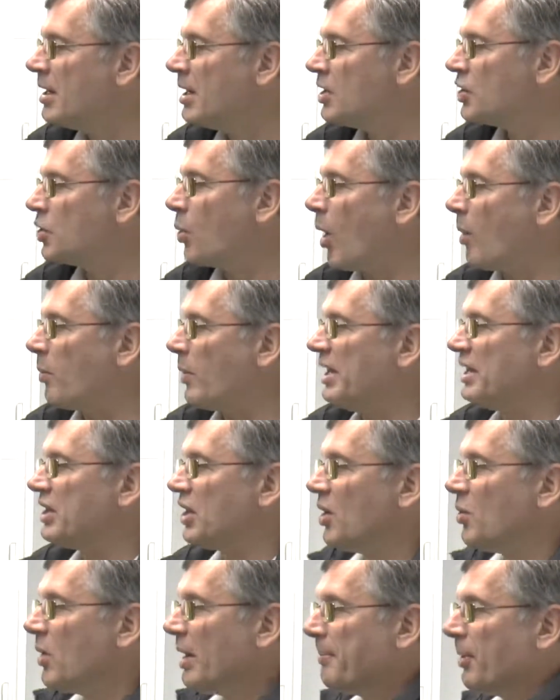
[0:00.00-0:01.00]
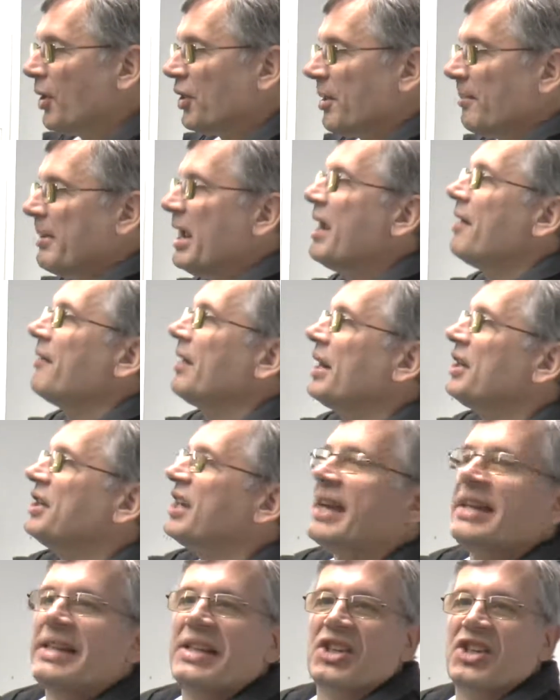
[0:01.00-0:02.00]
So what we do, we put them here in a
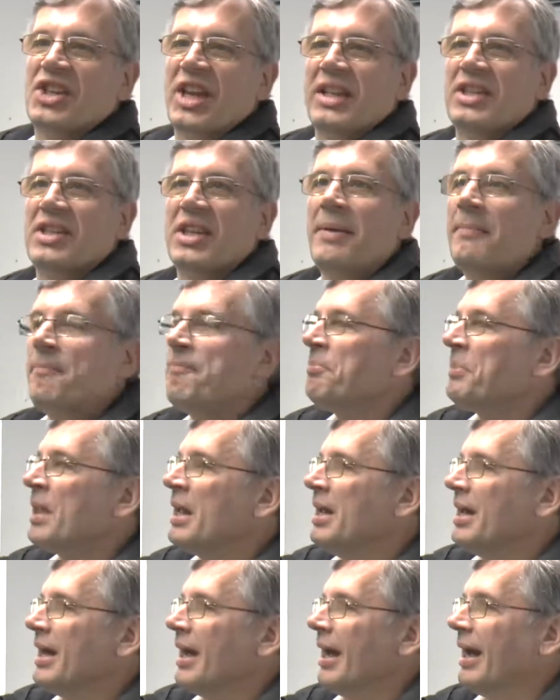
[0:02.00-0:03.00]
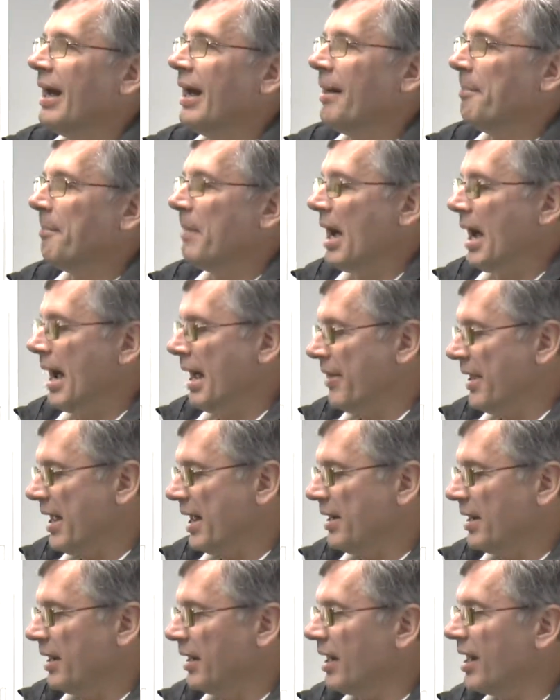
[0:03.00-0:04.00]
data center, and
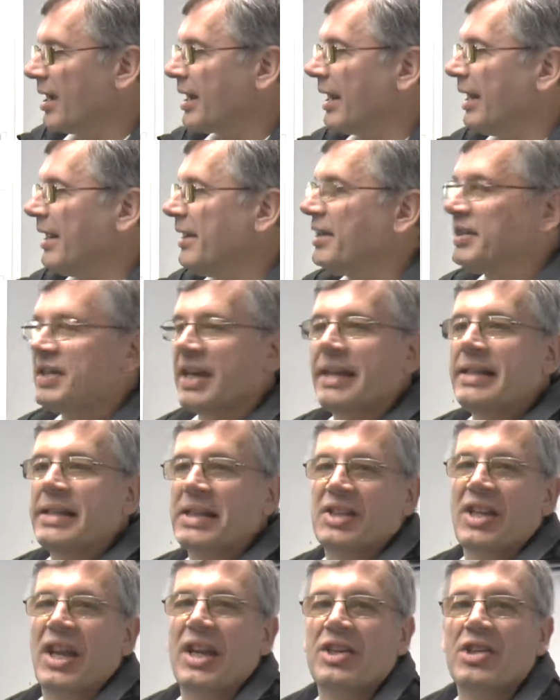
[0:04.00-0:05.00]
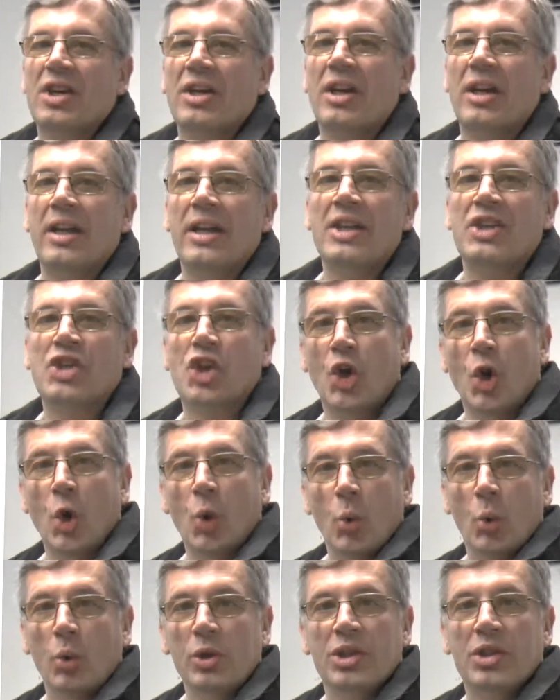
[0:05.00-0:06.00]
then luckily the data center is
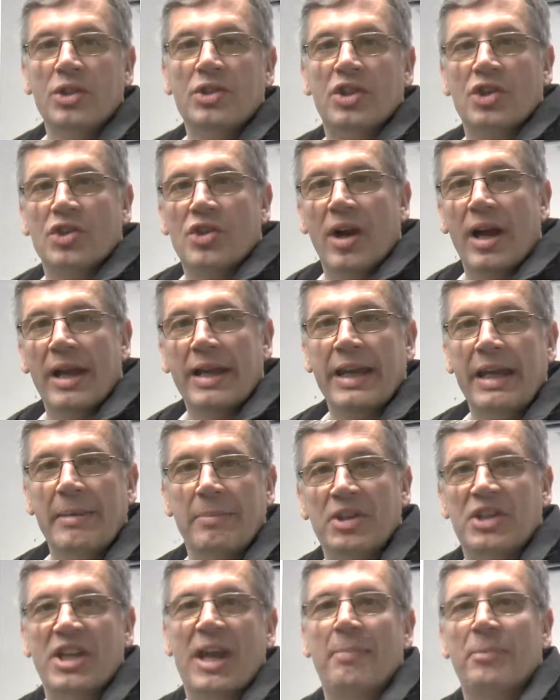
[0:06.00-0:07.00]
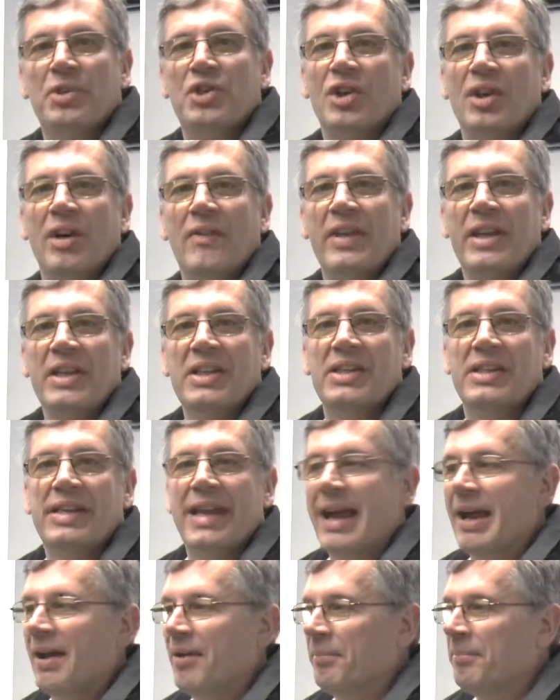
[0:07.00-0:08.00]
cooled to try and keep the temperature of these
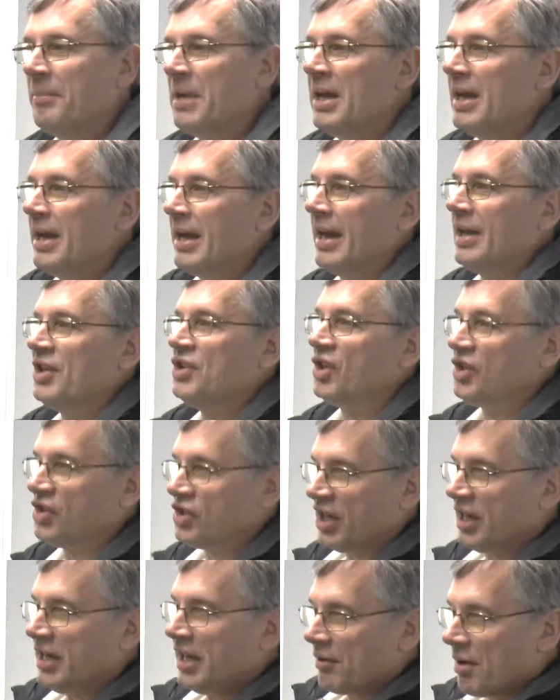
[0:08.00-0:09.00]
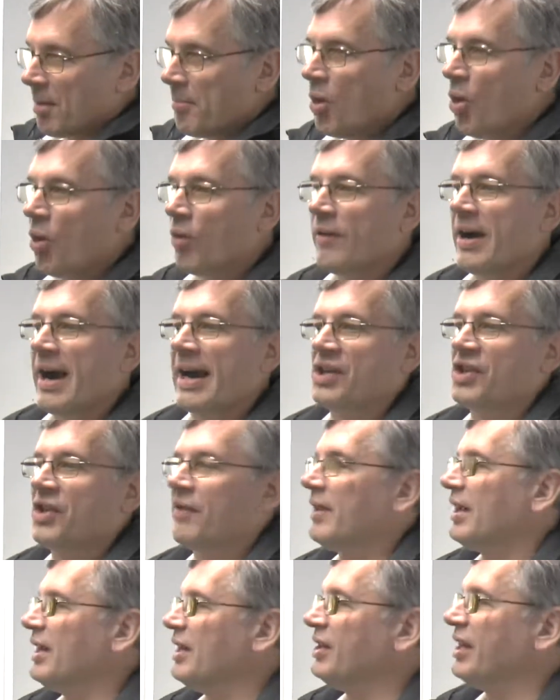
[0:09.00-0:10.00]
down. And as you can see, there are more racks
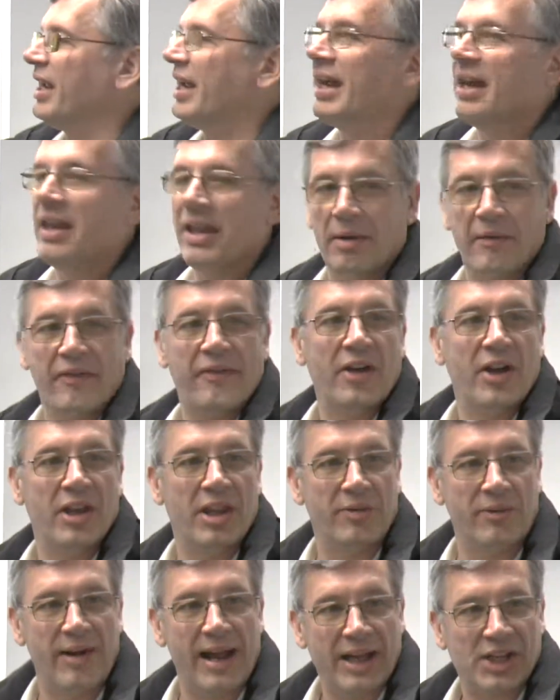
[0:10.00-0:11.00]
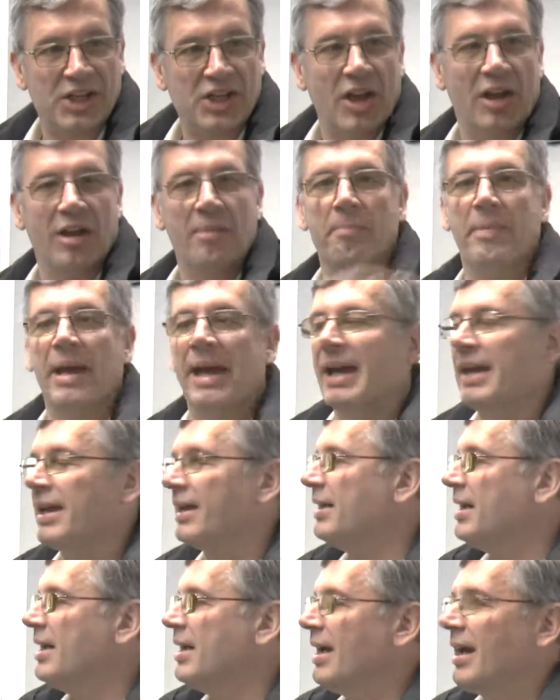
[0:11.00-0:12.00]
of these here, there are further racks going back,
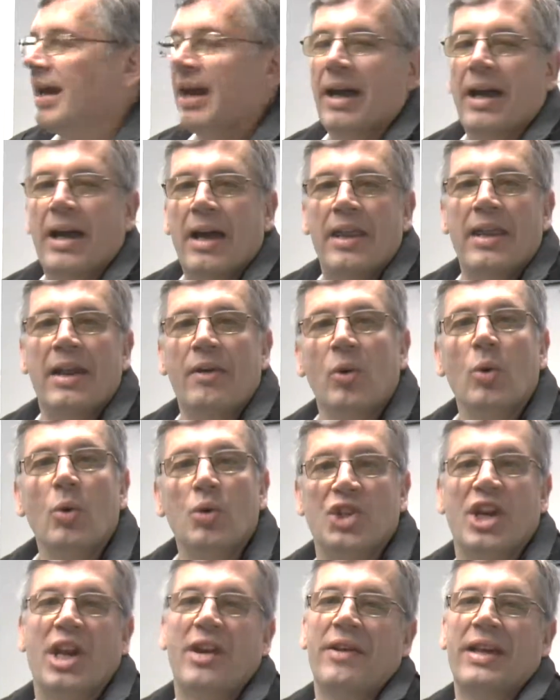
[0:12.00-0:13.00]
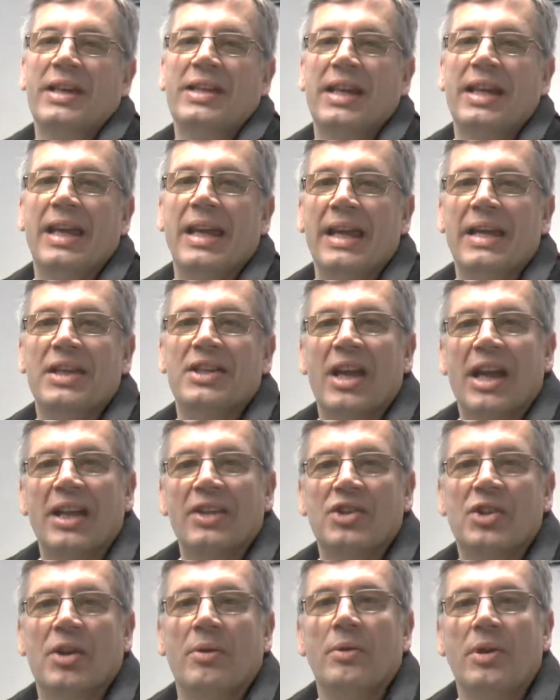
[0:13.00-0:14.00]
and they're all generating heat,
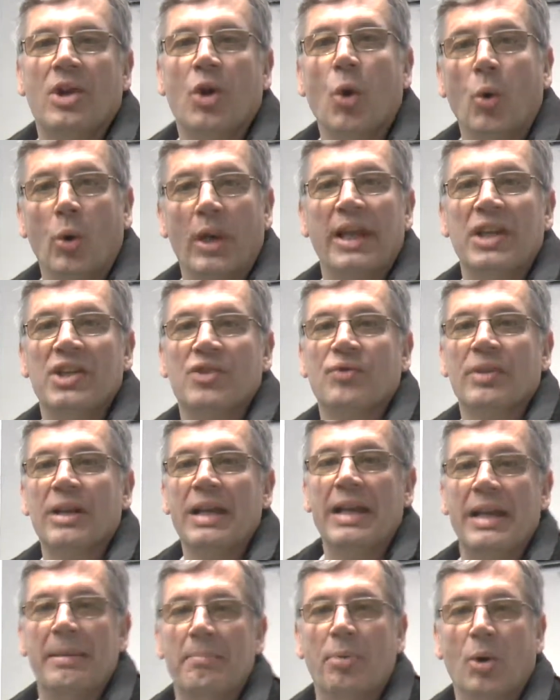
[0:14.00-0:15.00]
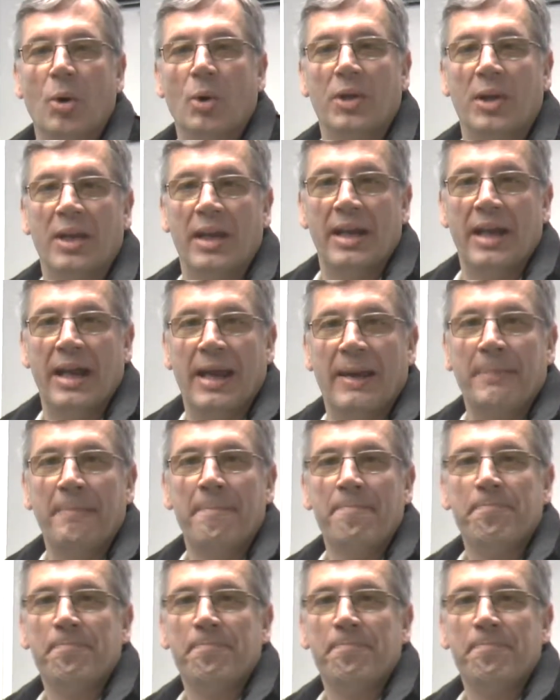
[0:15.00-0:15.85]
and so cooling is really important in here.